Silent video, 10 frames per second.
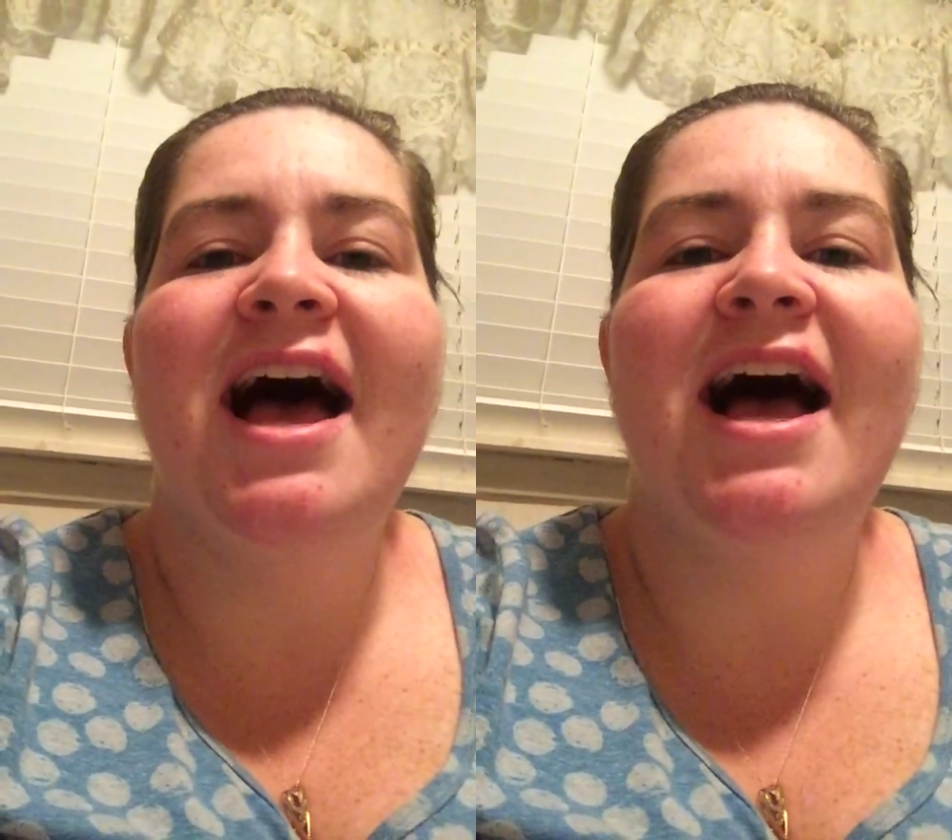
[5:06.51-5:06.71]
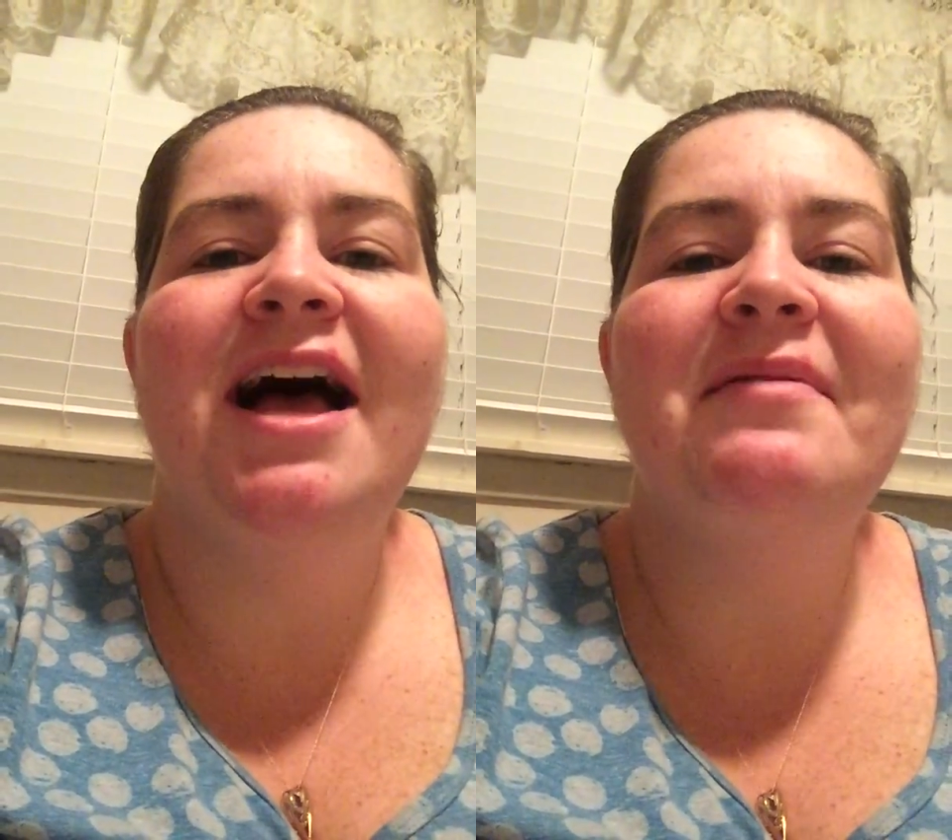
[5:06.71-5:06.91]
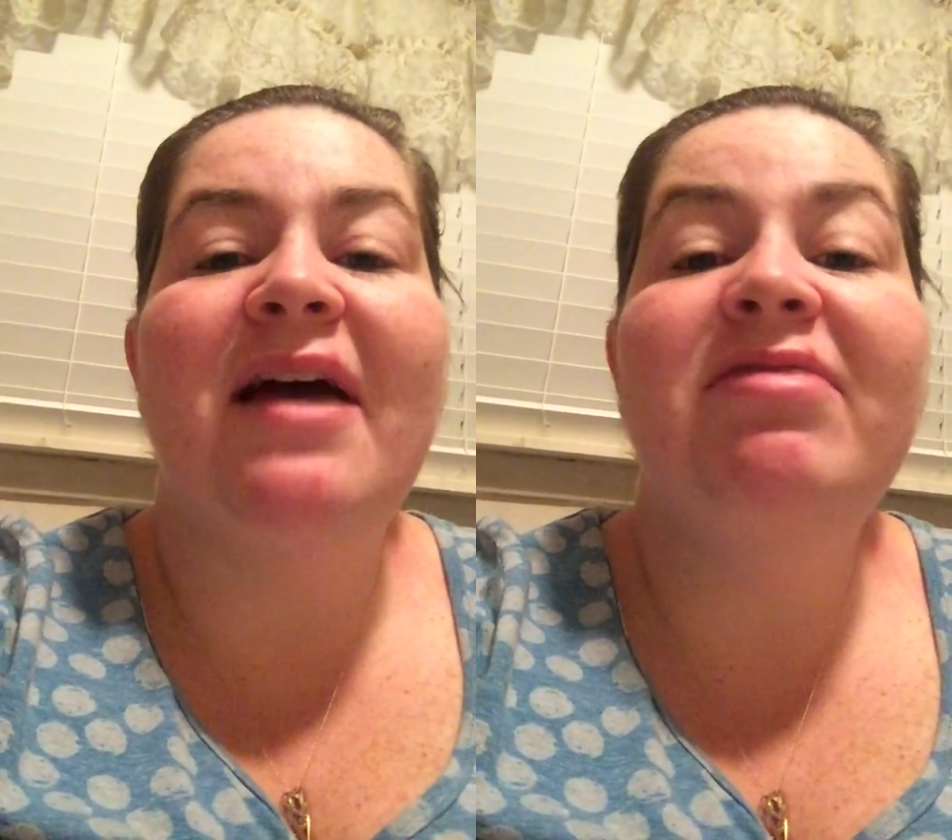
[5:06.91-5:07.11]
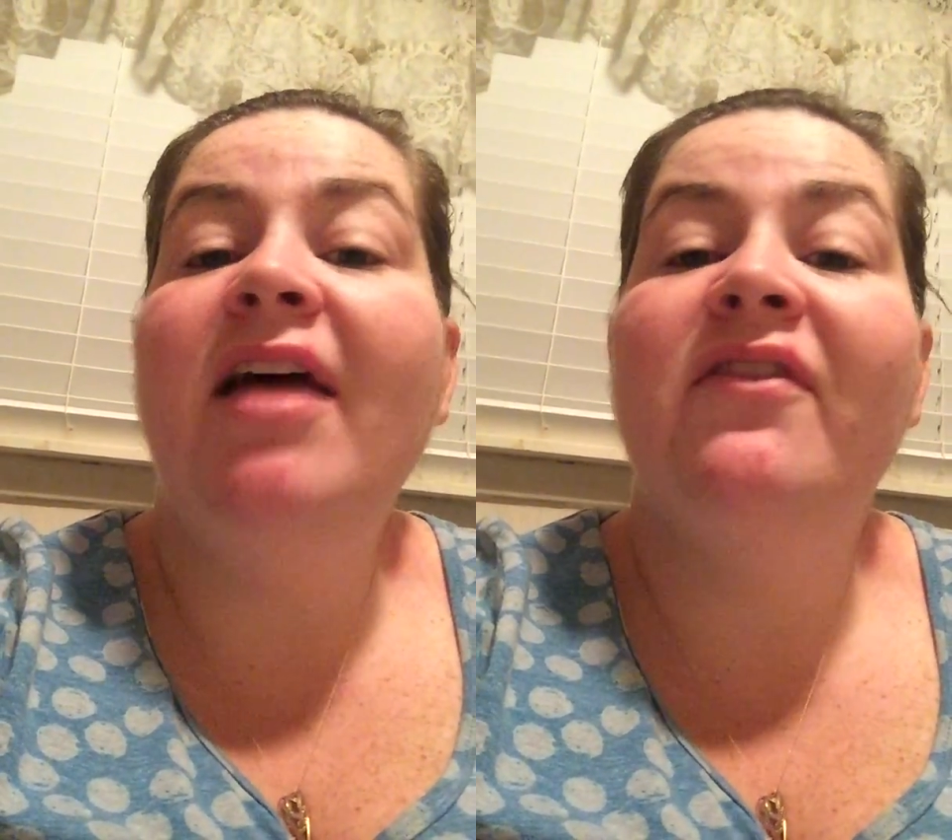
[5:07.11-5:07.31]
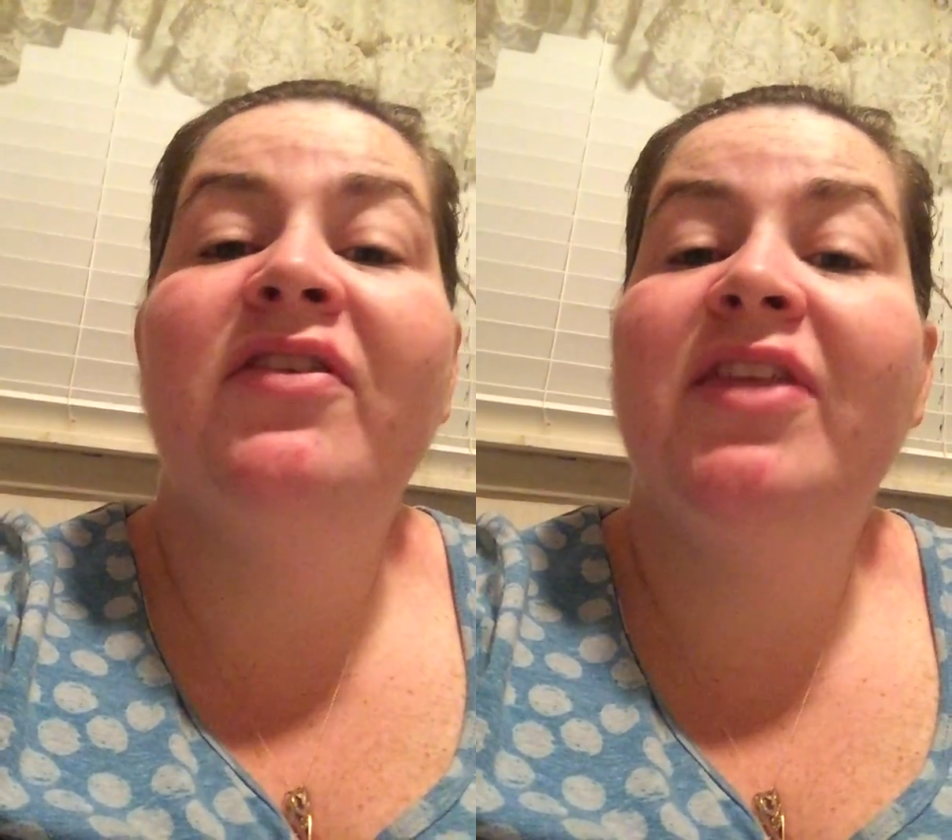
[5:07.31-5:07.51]
I
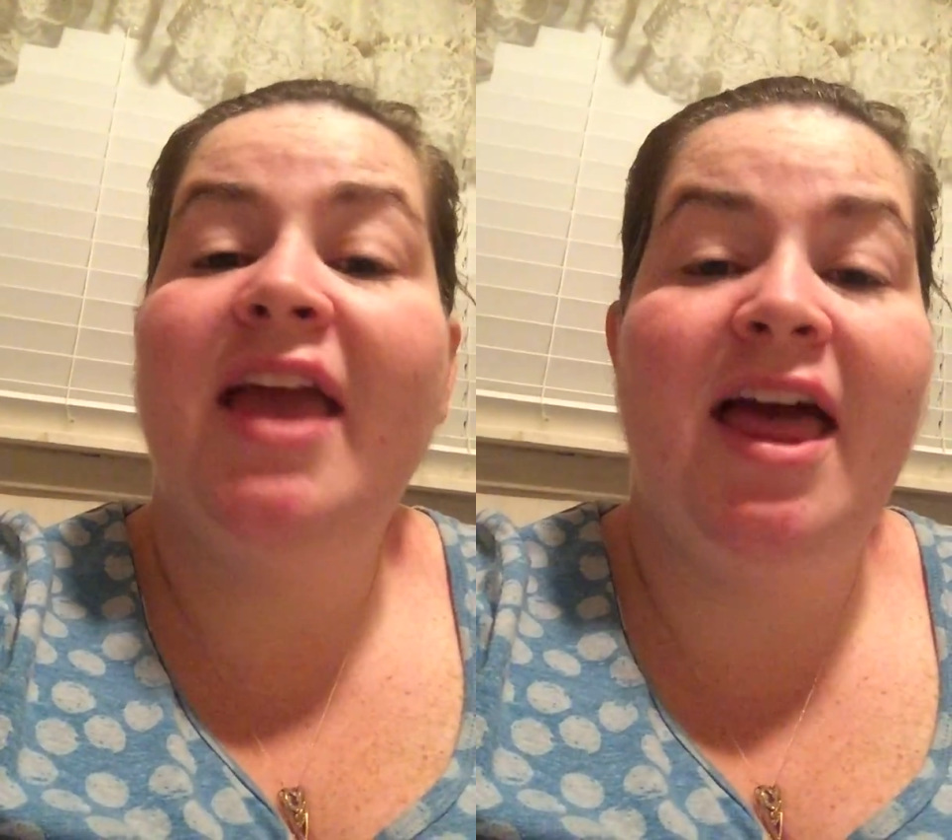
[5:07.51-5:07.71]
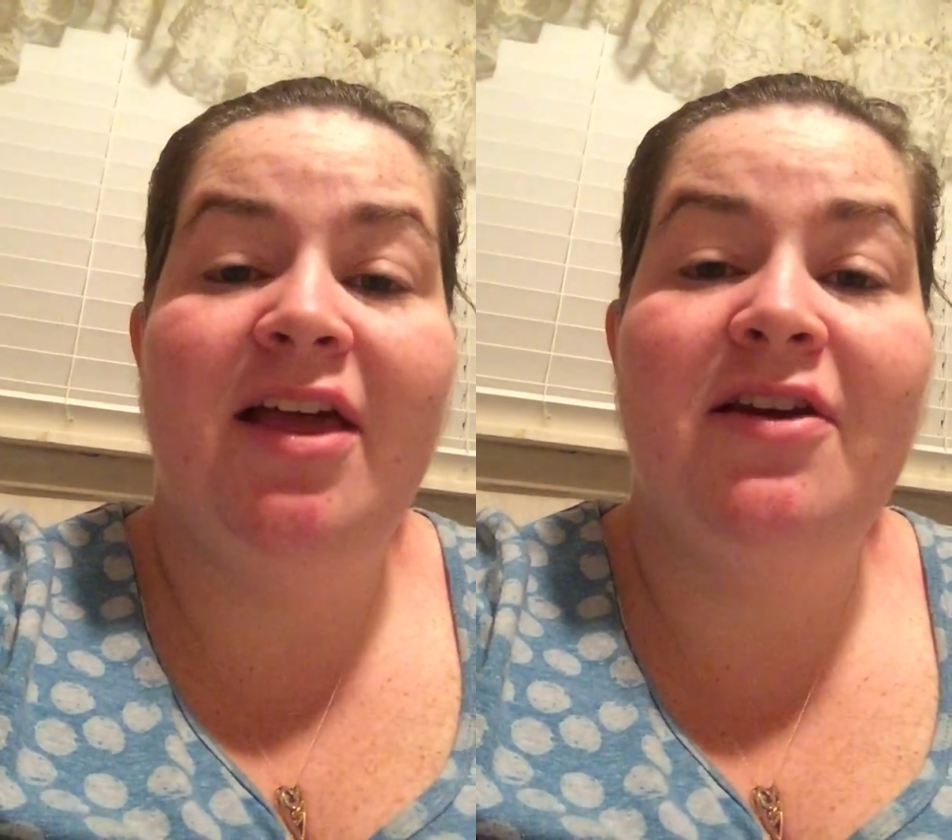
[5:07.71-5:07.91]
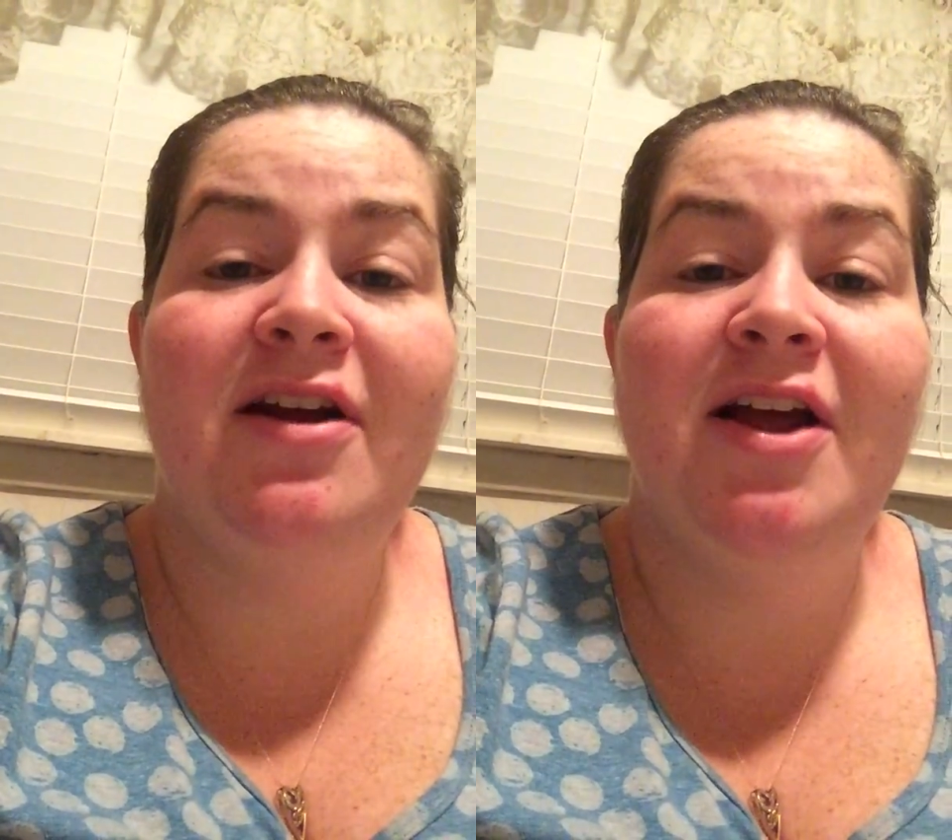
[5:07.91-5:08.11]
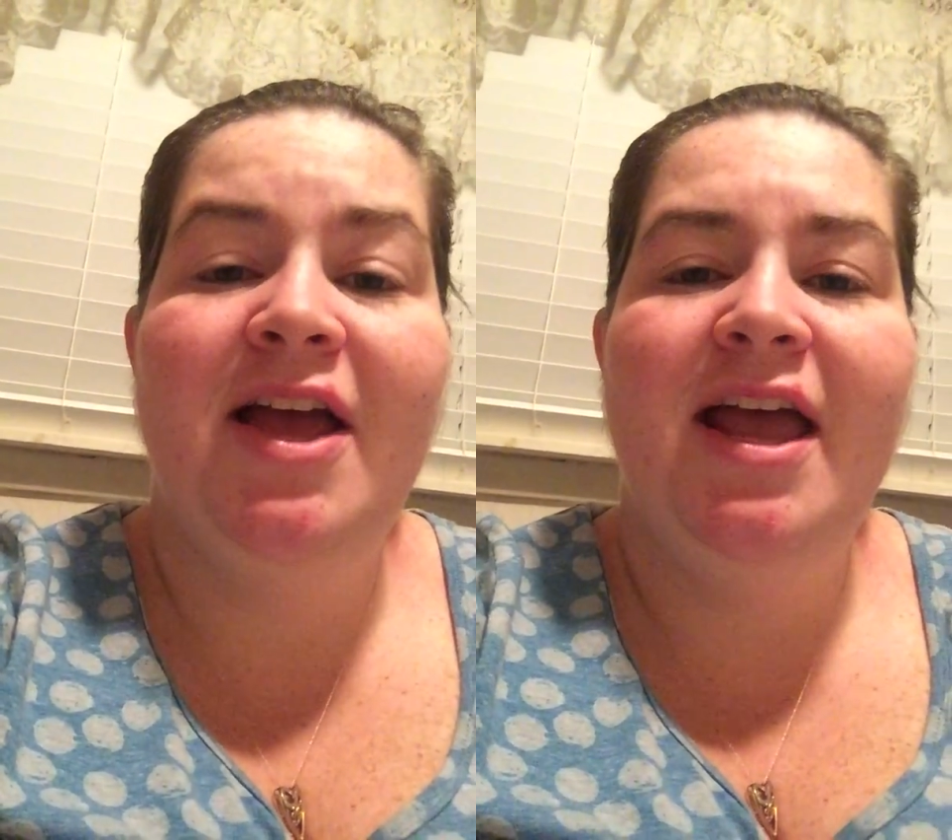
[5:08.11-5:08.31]
loved the calendar,